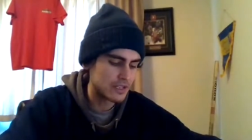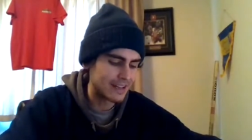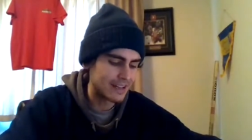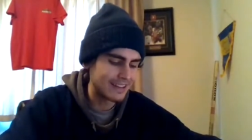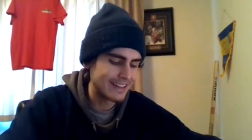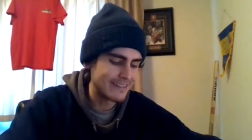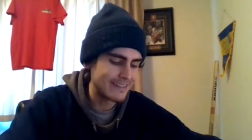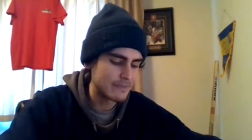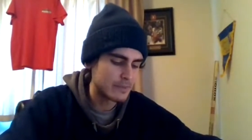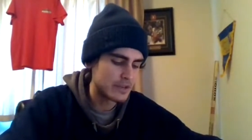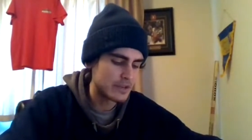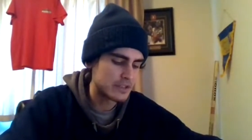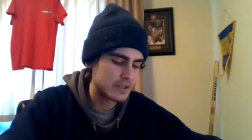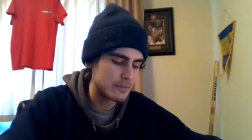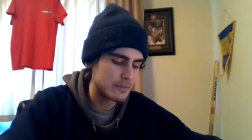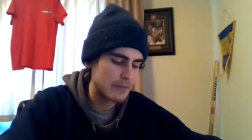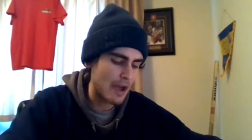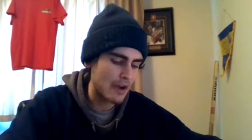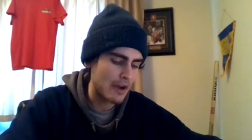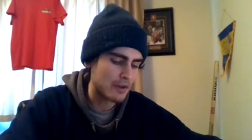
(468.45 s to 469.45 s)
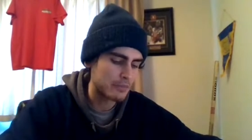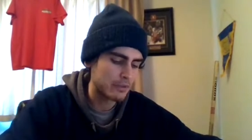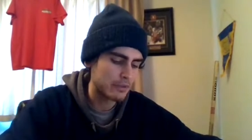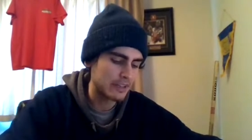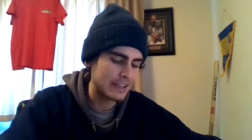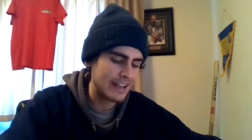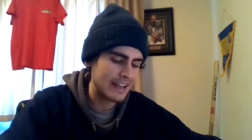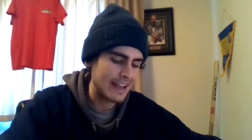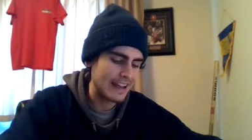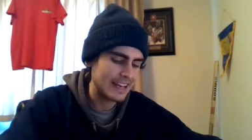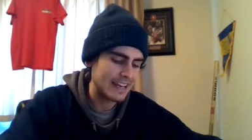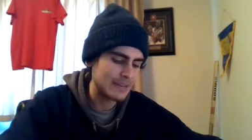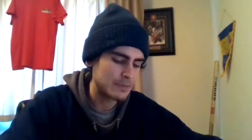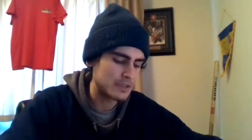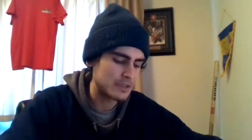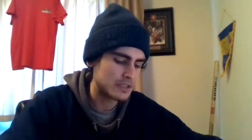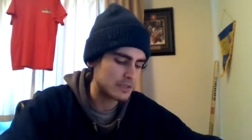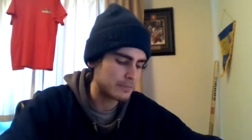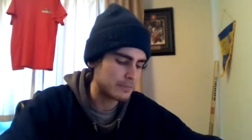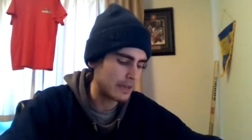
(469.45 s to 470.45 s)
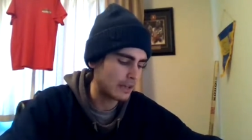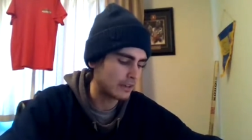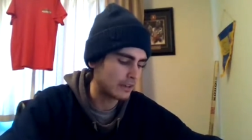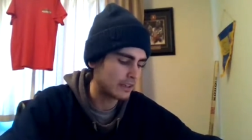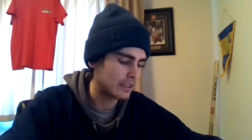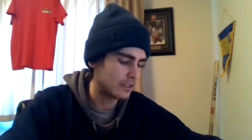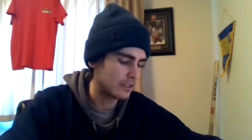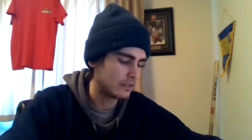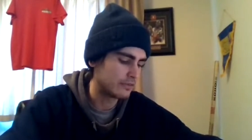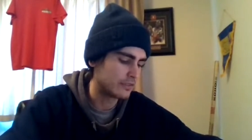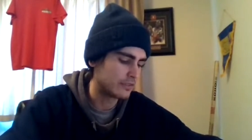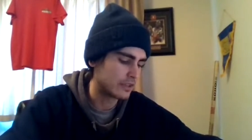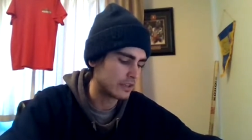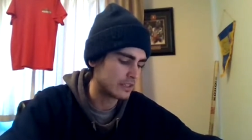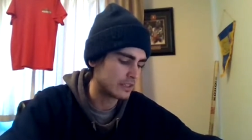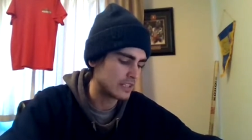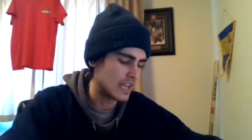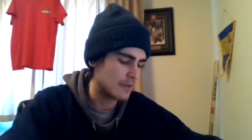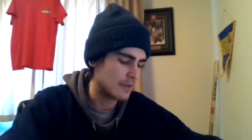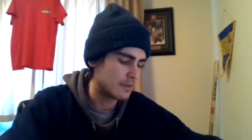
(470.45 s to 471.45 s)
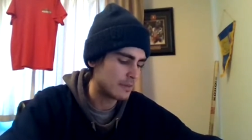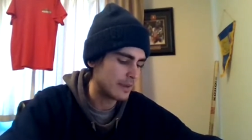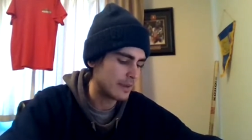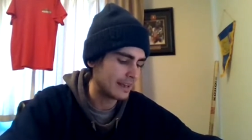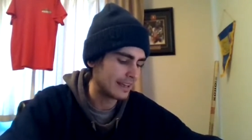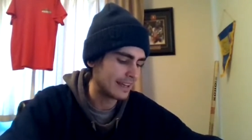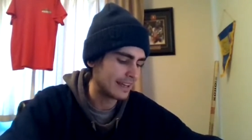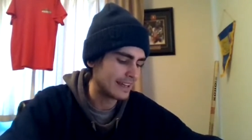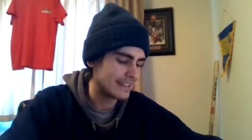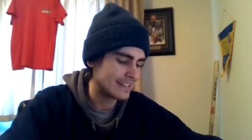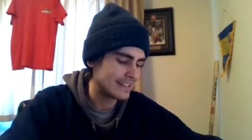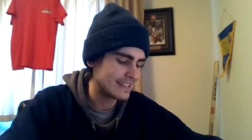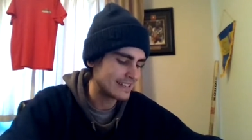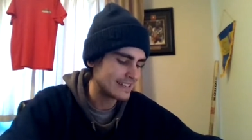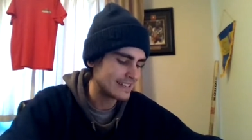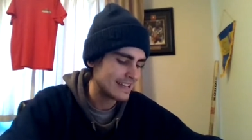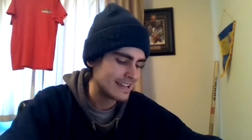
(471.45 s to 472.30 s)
11% power play, 80% penalty kill for the Tampa Bay Lightning.